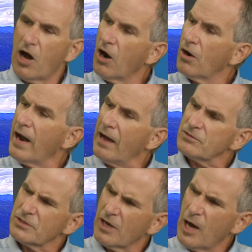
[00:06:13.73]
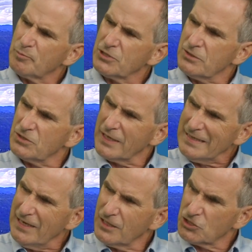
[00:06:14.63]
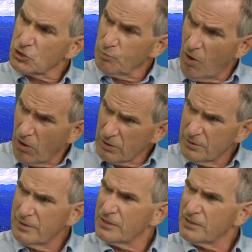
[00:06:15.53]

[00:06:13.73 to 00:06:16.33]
our housing options and getting smaller